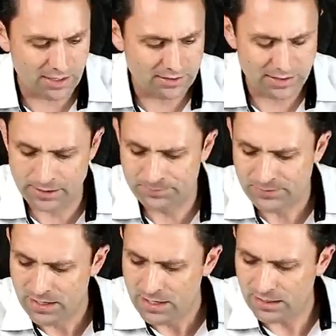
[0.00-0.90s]
and um,
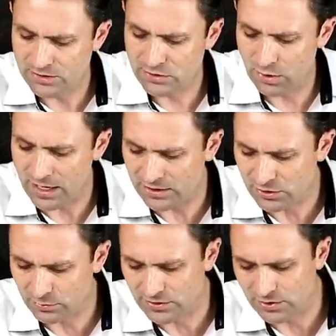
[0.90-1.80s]
and so
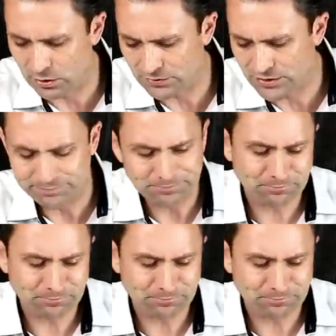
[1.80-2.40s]
as a result.